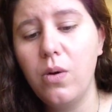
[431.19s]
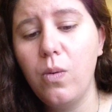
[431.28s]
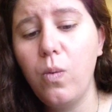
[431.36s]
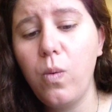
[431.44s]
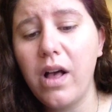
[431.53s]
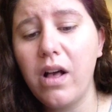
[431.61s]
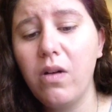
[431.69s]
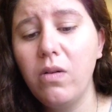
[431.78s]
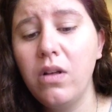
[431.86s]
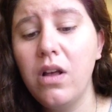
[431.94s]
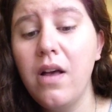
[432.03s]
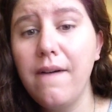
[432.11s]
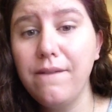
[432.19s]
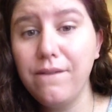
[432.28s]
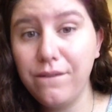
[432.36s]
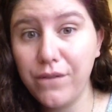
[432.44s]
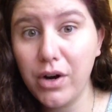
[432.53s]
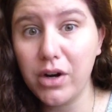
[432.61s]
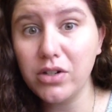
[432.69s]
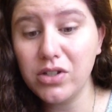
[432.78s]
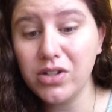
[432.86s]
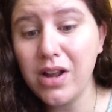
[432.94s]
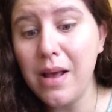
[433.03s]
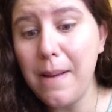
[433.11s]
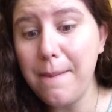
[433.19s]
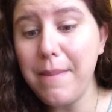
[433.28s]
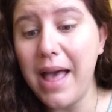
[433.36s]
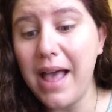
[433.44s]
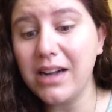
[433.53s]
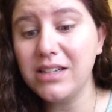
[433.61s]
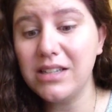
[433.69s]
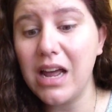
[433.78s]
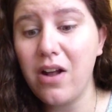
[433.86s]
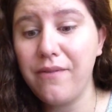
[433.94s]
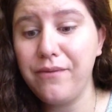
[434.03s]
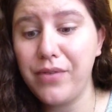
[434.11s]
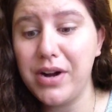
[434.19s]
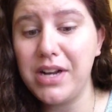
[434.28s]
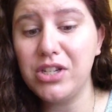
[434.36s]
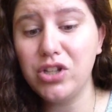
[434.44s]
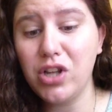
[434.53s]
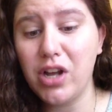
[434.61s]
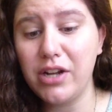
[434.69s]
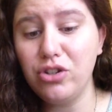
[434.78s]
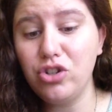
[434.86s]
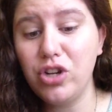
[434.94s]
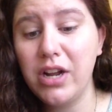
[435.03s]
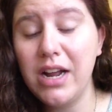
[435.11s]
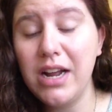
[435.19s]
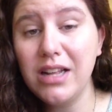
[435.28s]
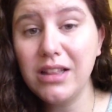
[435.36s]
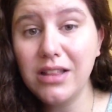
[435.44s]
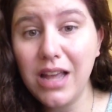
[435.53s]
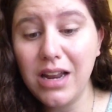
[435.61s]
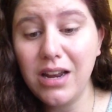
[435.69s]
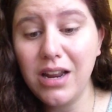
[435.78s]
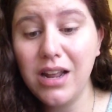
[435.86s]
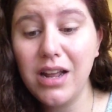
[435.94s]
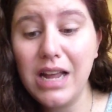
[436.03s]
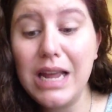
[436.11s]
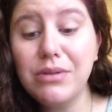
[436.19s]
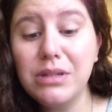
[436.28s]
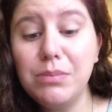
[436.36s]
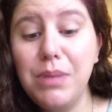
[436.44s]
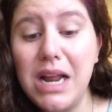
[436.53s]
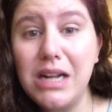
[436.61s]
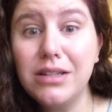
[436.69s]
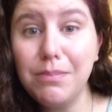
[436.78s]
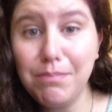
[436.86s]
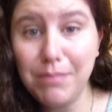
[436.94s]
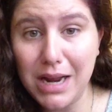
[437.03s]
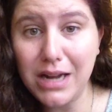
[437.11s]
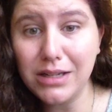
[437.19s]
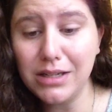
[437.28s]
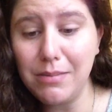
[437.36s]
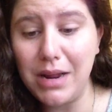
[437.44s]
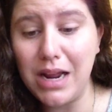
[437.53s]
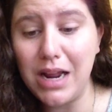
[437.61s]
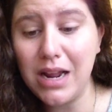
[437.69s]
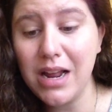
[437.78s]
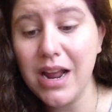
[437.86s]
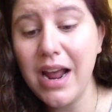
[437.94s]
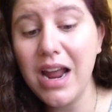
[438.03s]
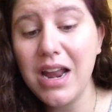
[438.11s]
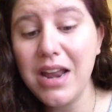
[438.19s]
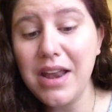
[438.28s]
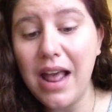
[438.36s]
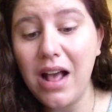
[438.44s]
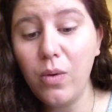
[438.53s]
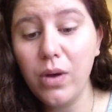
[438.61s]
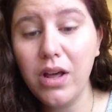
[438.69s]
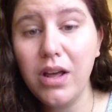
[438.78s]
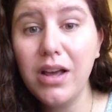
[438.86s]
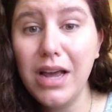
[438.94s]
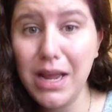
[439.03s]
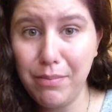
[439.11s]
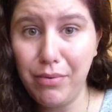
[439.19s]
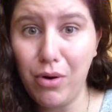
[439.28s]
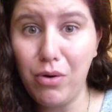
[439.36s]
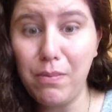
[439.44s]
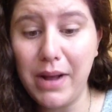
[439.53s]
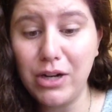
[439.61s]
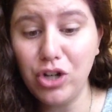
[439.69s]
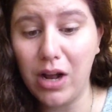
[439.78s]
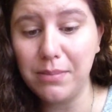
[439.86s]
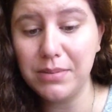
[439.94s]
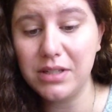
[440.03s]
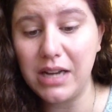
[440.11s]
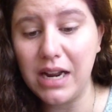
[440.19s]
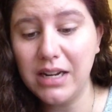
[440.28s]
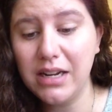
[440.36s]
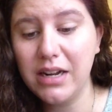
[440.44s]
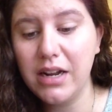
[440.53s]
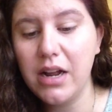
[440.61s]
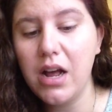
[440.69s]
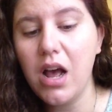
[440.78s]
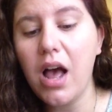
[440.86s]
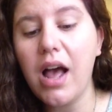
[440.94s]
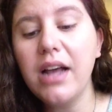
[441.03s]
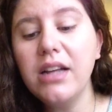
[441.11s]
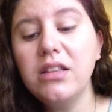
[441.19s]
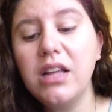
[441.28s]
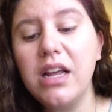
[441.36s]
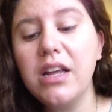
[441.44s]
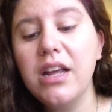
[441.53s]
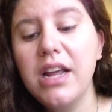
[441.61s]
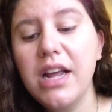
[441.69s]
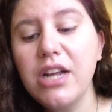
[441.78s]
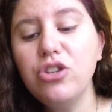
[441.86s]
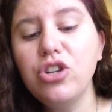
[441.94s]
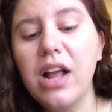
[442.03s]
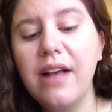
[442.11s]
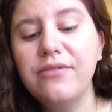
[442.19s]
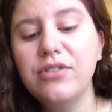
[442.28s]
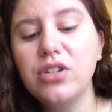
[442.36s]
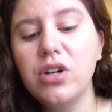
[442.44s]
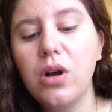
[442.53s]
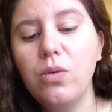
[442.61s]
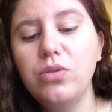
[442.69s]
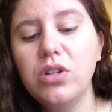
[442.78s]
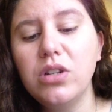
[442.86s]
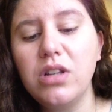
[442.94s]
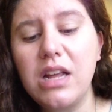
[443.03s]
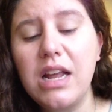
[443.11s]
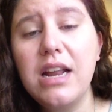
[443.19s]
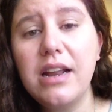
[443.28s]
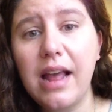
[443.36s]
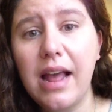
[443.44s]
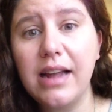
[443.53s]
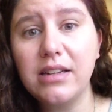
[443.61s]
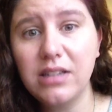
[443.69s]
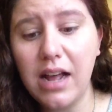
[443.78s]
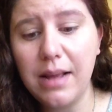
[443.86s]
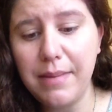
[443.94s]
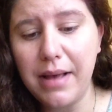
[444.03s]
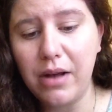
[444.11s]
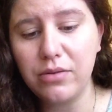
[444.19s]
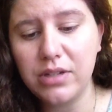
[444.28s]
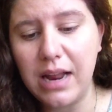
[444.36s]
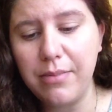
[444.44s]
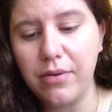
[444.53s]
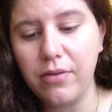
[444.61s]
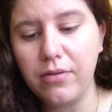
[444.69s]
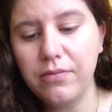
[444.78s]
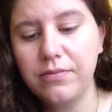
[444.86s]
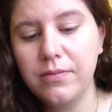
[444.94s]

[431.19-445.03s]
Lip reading: Well, first, Max sat on Freddie's lunch. Then he was being mean to me. And now he broke my chopstick. I think he should have to go to the eat at timeout table.